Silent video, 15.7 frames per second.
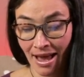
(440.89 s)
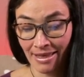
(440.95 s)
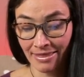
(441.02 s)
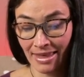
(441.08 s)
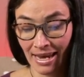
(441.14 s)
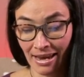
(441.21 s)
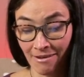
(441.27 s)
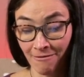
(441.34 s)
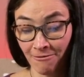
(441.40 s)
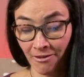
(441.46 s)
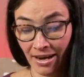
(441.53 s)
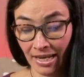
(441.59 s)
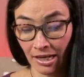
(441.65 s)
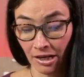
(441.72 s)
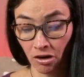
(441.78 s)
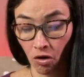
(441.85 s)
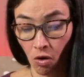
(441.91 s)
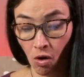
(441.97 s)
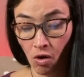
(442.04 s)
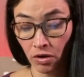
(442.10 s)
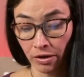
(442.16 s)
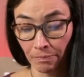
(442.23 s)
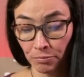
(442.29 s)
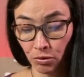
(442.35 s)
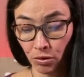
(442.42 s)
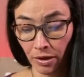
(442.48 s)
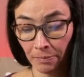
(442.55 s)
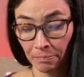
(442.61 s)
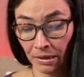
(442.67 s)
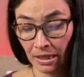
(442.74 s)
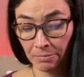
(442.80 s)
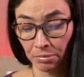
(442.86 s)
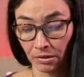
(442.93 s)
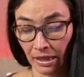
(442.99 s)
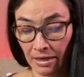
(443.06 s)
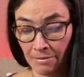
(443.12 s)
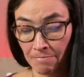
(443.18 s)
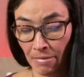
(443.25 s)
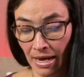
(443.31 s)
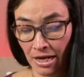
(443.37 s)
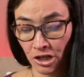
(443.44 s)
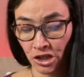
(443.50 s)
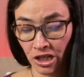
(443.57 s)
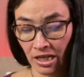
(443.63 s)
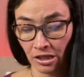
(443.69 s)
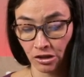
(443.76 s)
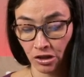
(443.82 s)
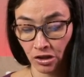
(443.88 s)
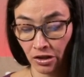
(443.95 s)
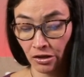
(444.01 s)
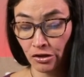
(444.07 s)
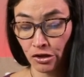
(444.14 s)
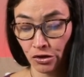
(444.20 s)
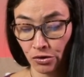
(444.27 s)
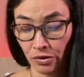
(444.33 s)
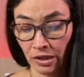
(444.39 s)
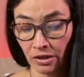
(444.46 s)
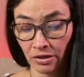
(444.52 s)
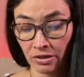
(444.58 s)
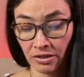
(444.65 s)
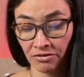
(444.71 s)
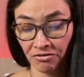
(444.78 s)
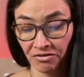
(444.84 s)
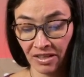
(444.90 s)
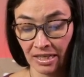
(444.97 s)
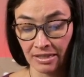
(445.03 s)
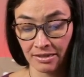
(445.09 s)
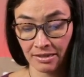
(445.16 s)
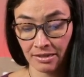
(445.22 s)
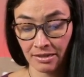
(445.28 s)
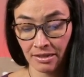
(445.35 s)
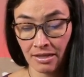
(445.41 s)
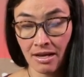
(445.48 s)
They invited all the poor people in Beijing to their New Year's feast.